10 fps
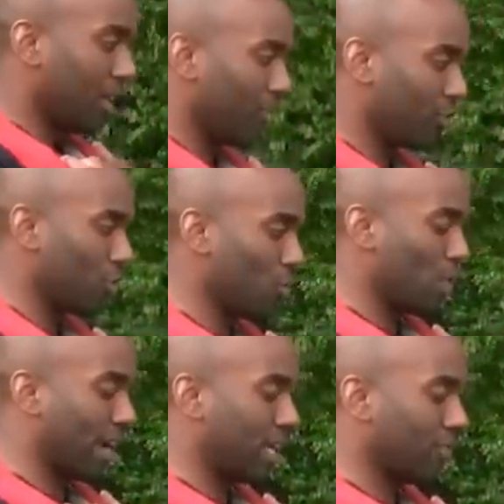If you do
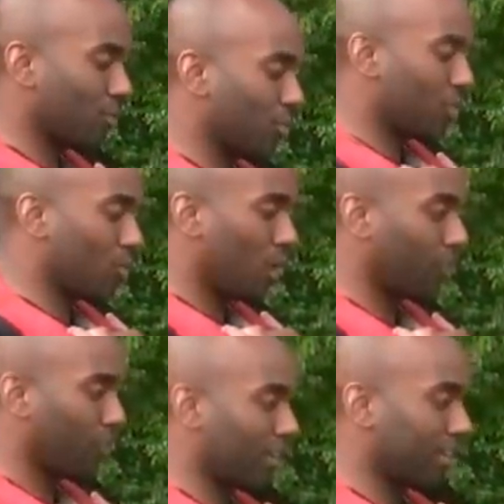break any of the rules in the
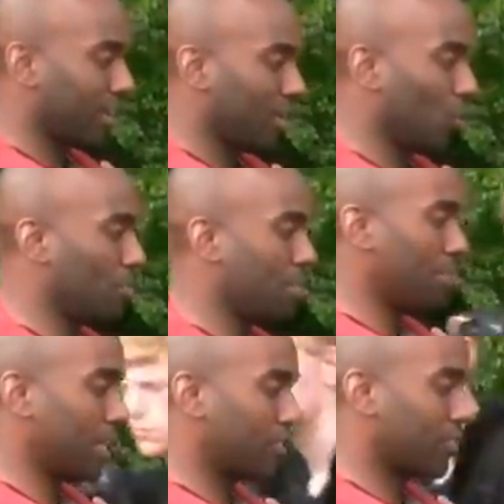waterfront, you will be
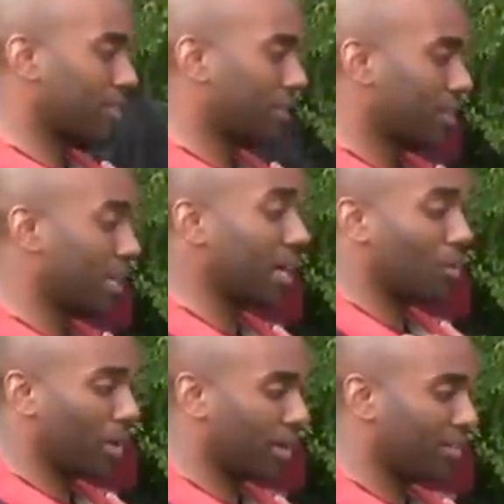beached like
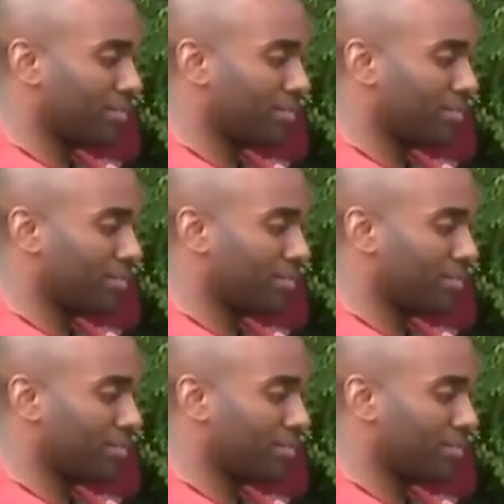a whale.